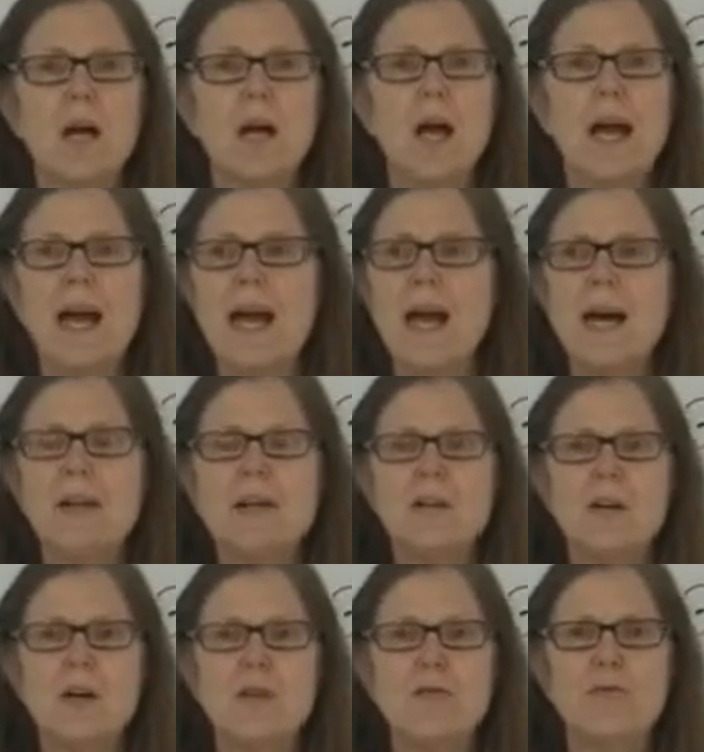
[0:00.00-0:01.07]

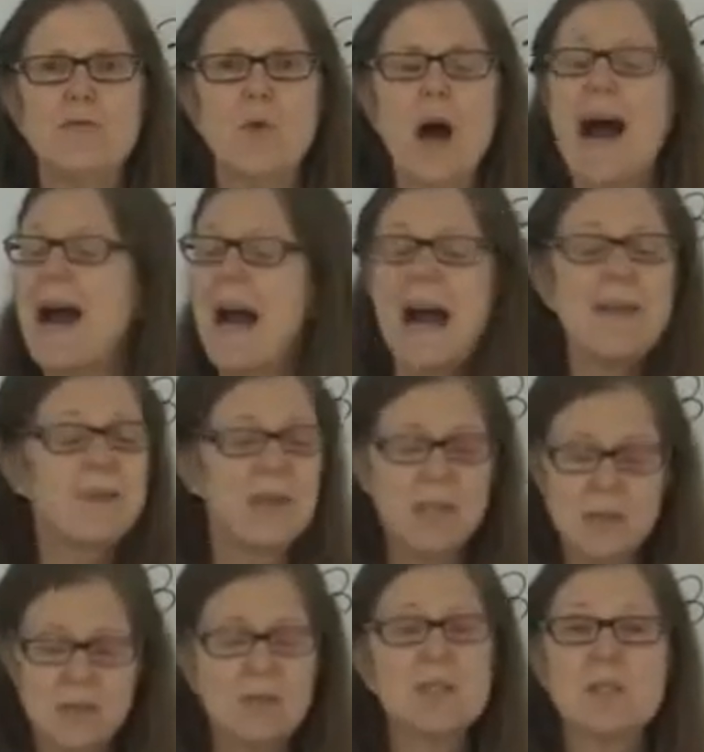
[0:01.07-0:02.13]
And I
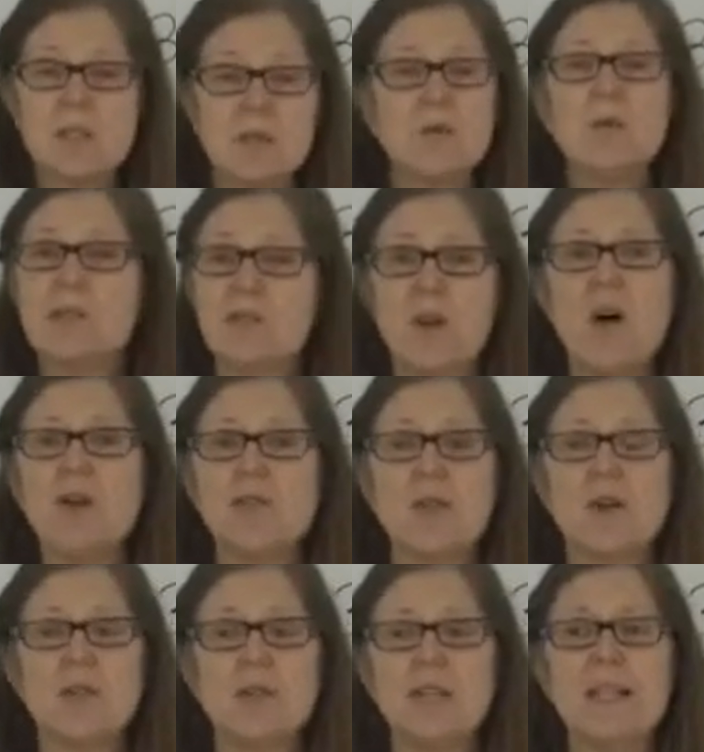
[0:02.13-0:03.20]
think that schools also,